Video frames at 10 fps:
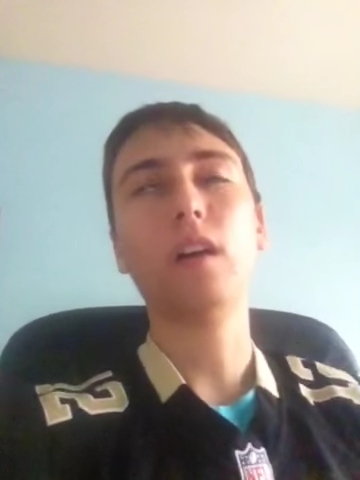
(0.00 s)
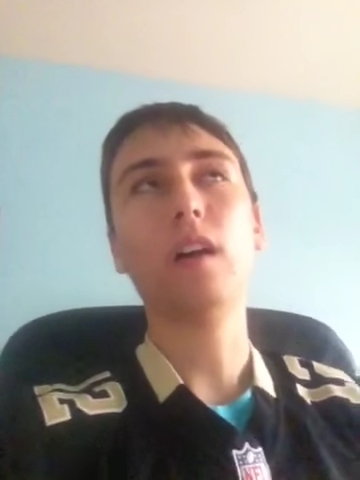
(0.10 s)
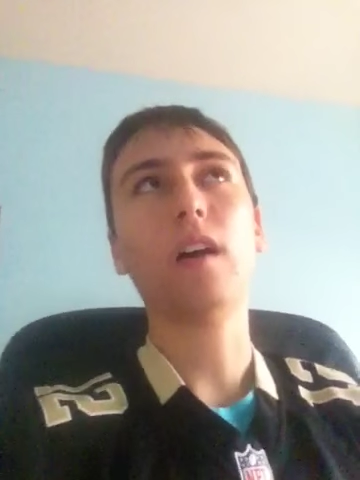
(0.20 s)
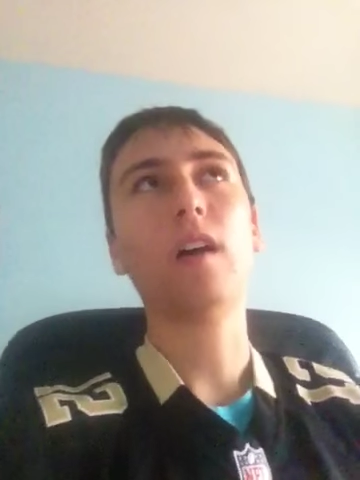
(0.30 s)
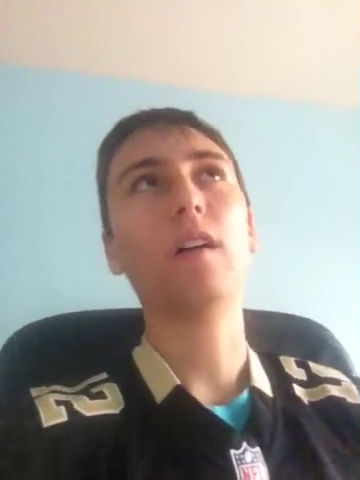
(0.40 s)

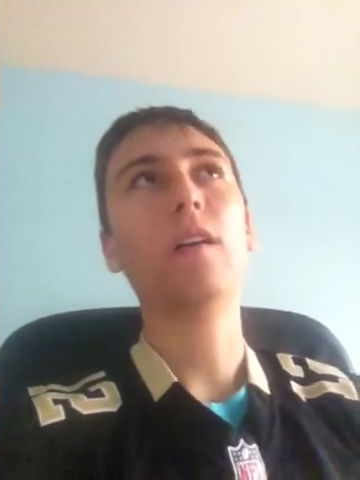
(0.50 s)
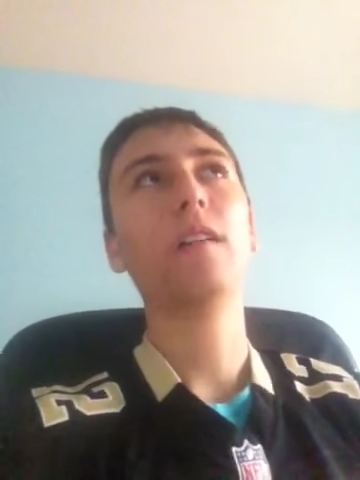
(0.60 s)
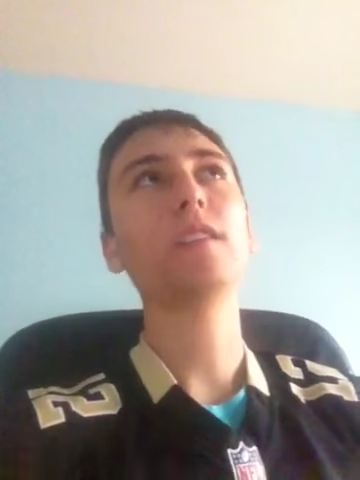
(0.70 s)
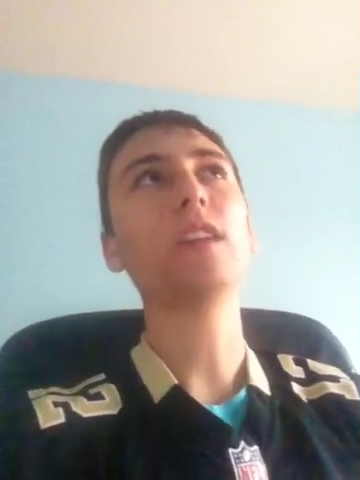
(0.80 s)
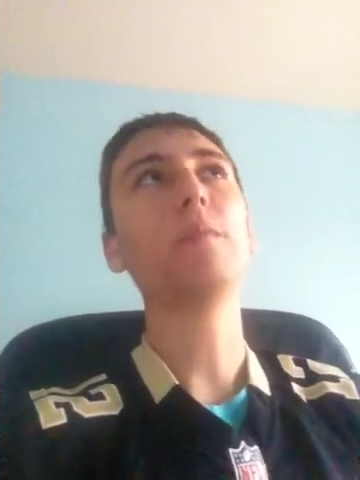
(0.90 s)
I
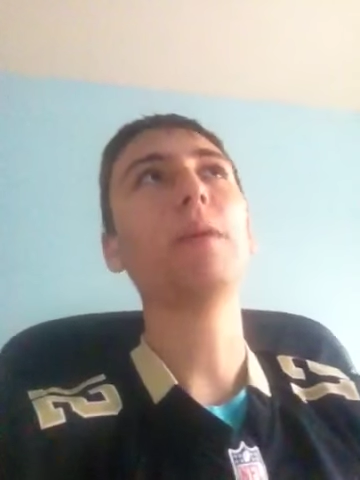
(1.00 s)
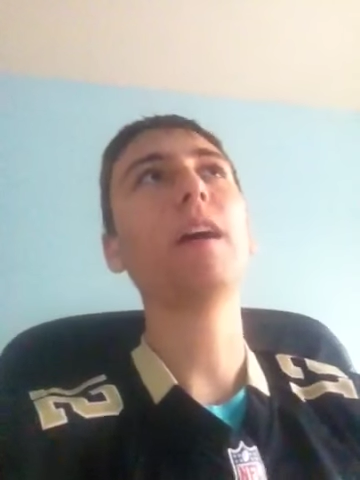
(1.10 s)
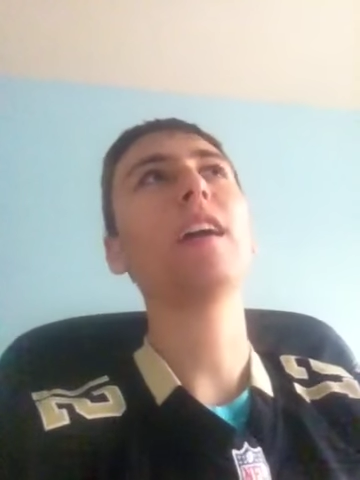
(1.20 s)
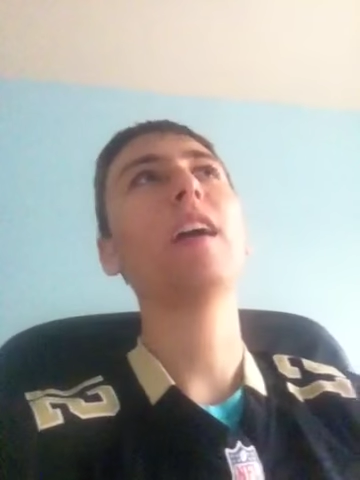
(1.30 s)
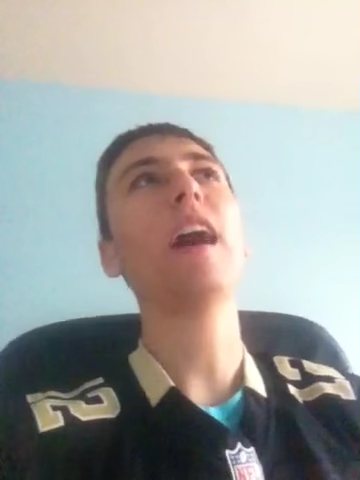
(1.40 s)
mean. Sneed
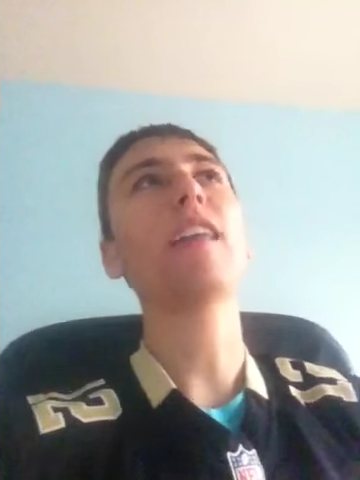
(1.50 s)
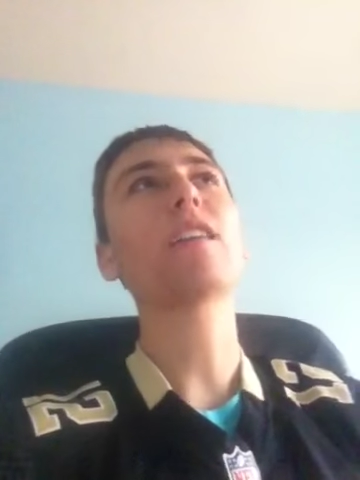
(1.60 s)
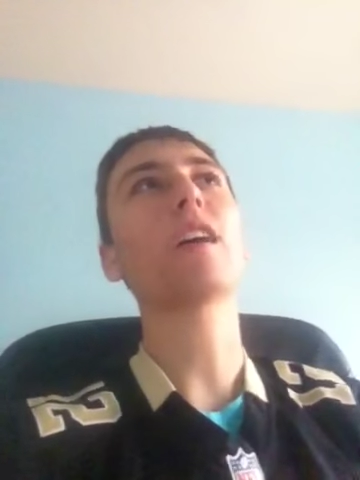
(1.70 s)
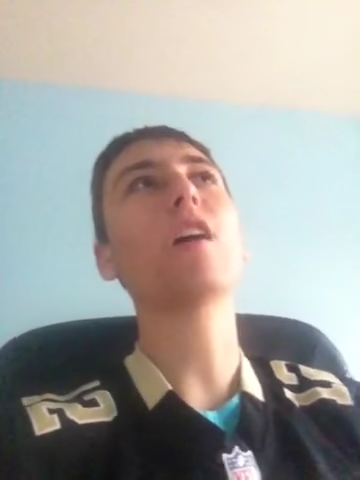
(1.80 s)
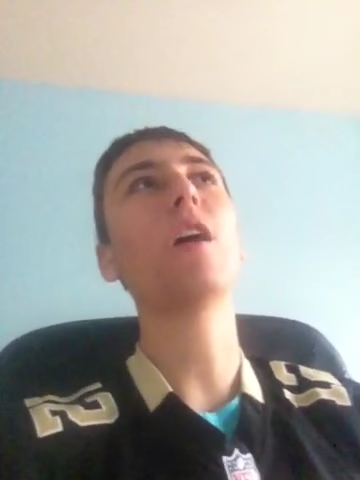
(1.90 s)
played good.
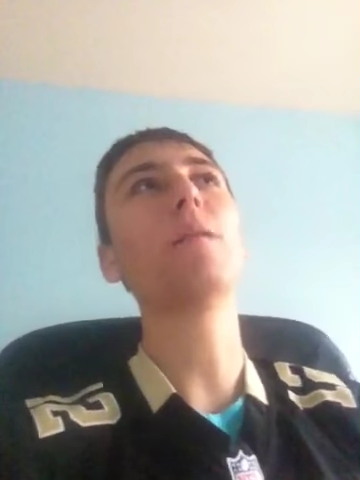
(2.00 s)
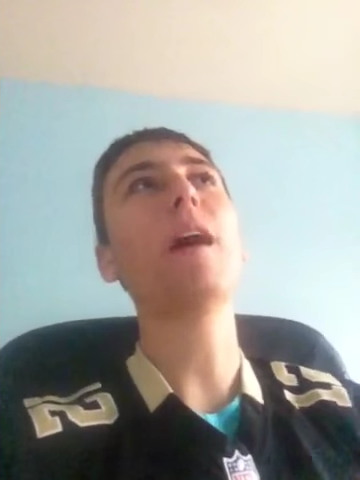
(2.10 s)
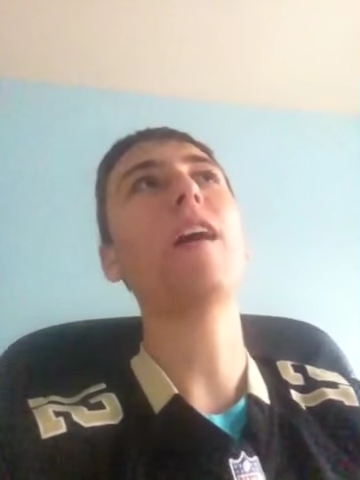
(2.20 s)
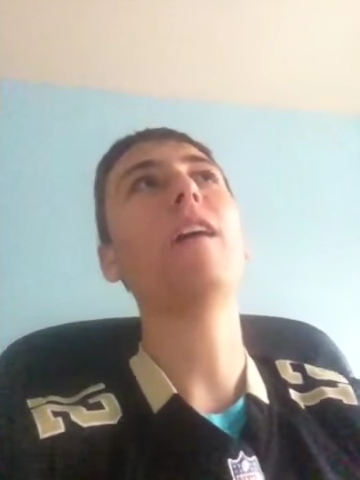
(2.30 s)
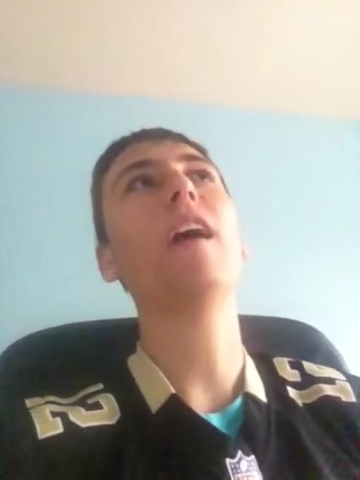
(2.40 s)
After I called him
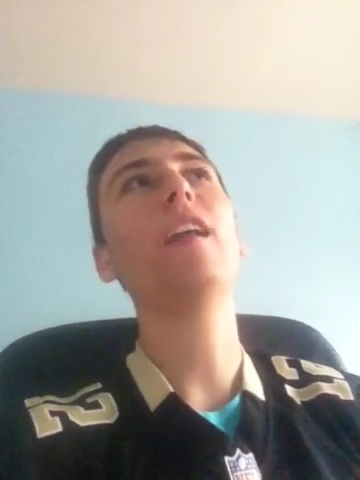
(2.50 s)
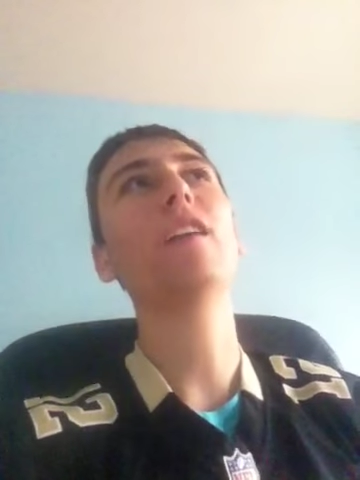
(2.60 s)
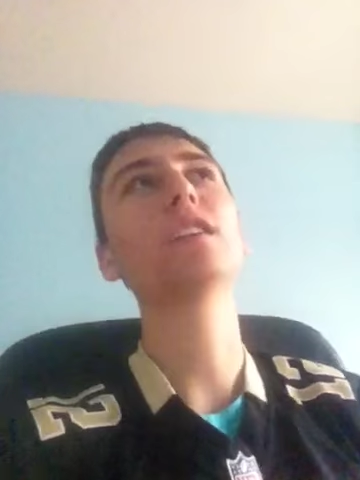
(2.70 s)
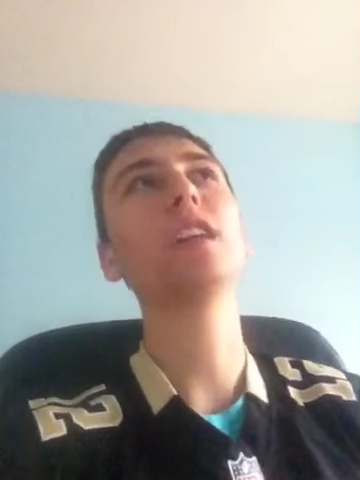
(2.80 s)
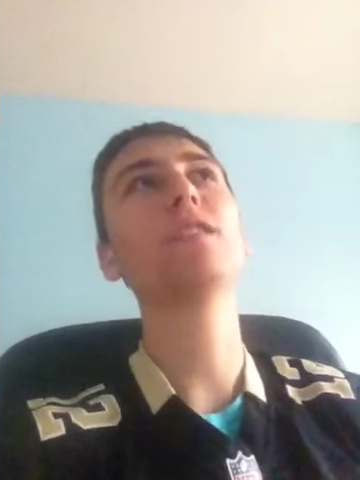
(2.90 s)
out,
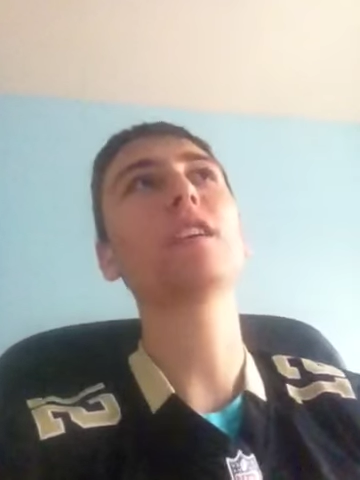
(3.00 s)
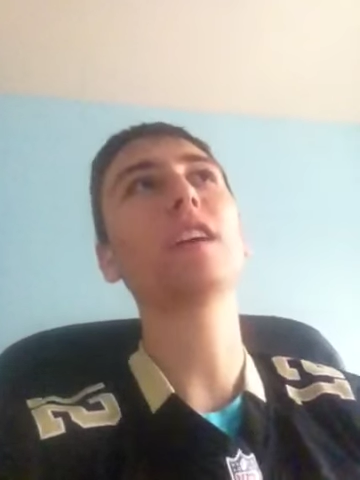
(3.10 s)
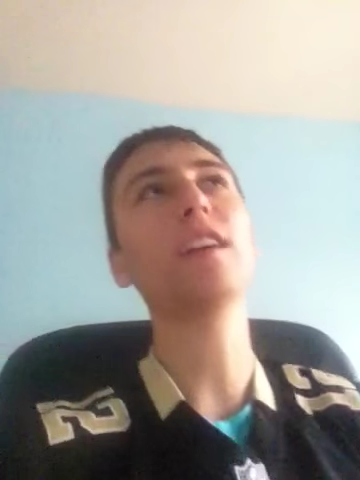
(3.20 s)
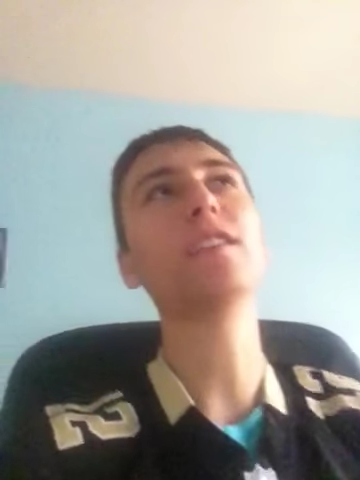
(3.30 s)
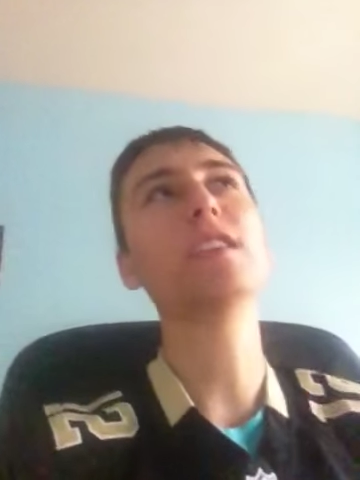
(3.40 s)
no, Steve's
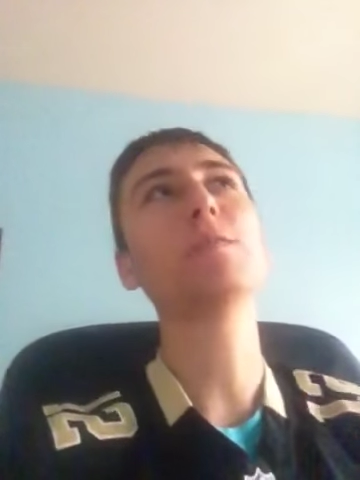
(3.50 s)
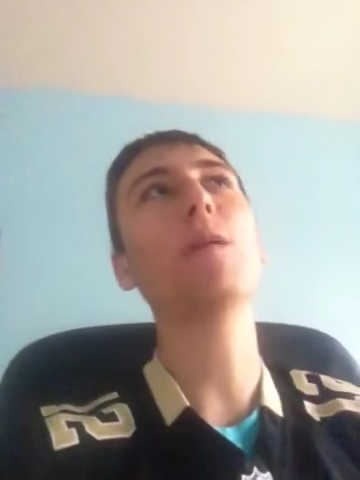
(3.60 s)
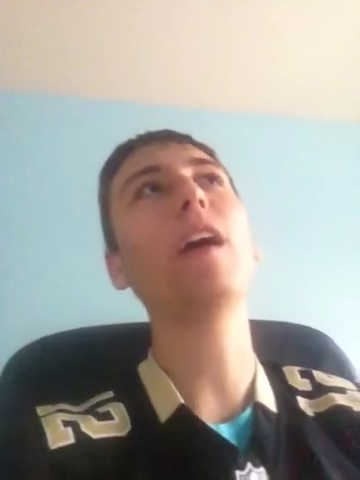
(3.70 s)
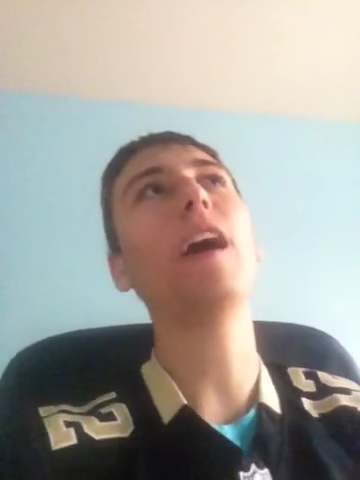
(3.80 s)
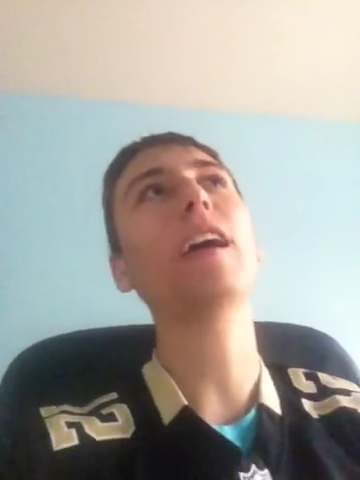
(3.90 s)
going to get to this point.